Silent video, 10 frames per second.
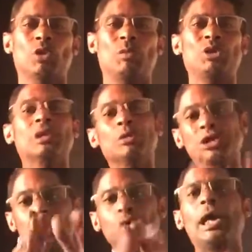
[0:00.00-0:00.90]
Because I'm going
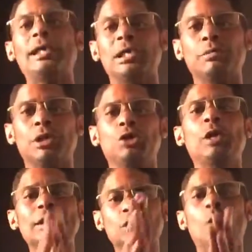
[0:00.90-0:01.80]
to tell you guys something. You
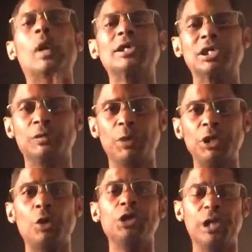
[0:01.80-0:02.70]
guys are going to watch this
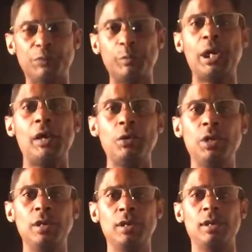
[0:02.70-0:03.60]
video a year from now,
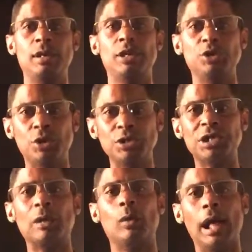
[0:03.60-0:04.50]
and you're going to
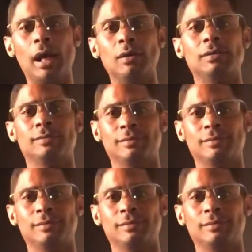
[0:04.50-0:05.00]
say, wow,